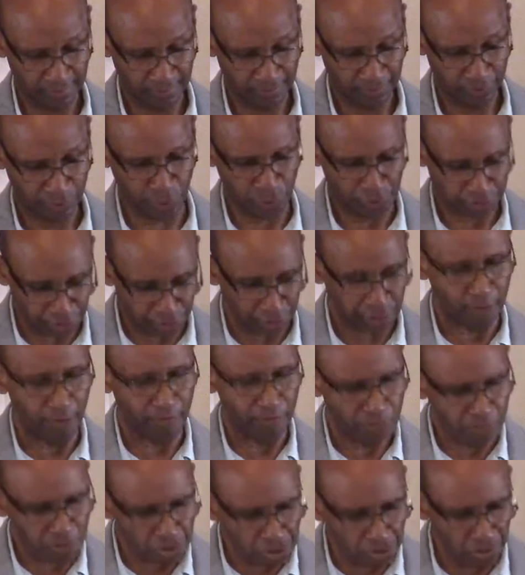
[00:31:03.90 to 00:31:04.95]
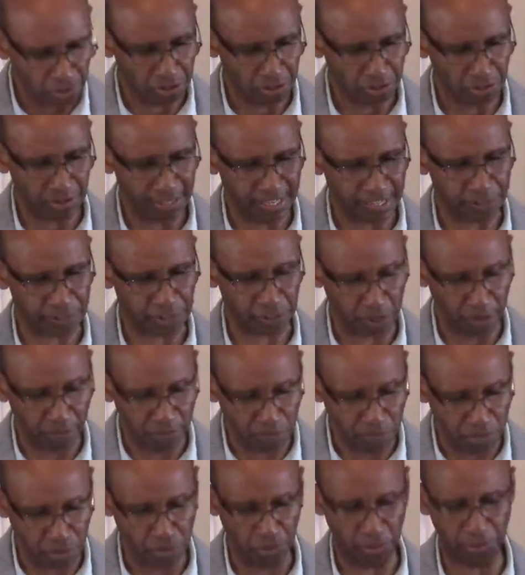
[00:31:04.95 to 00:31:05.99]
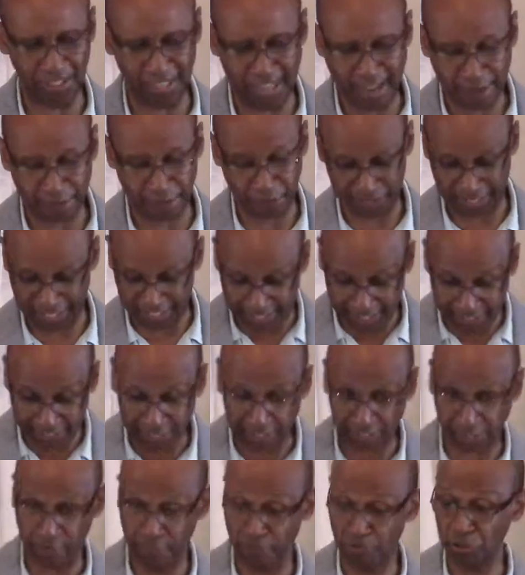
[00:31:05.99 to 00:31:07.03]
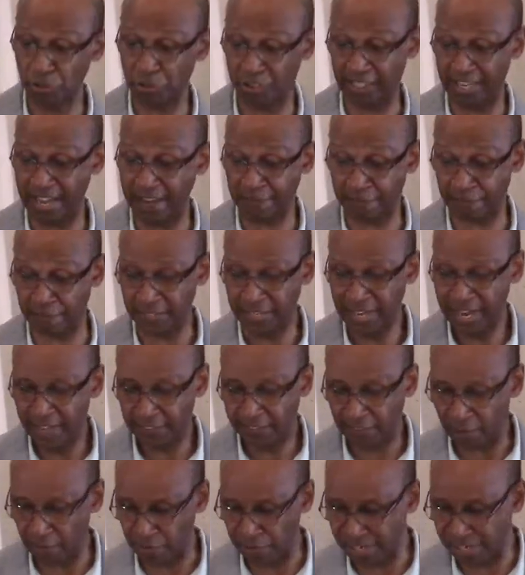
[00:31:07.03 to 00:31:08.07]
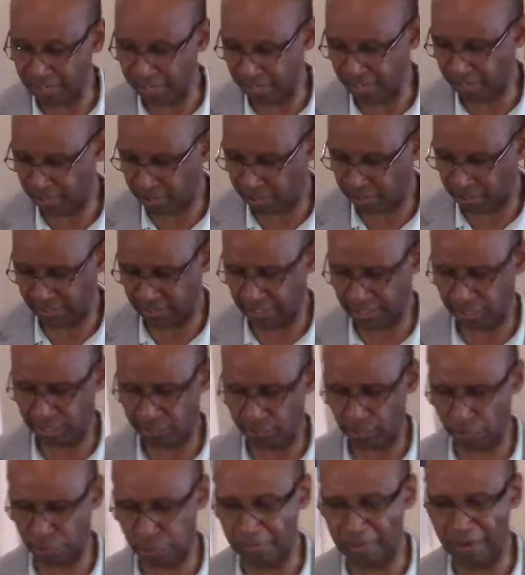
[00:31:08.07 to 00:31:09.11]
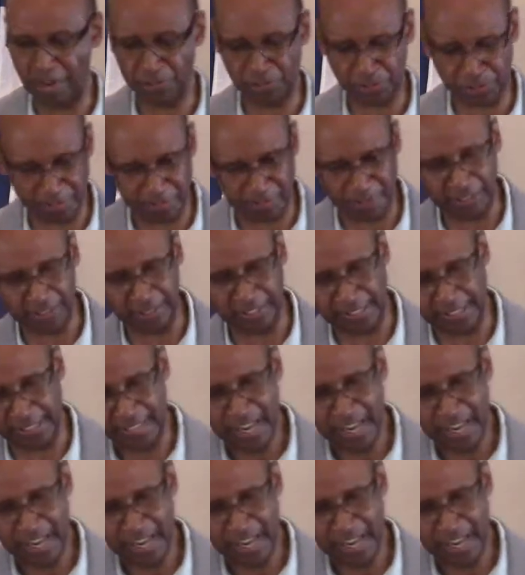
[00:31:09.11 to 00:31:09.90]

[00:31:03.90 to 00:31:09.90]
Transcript: So it's a communal, it's a communal effort. And in the communal effort, there is this, this responsibility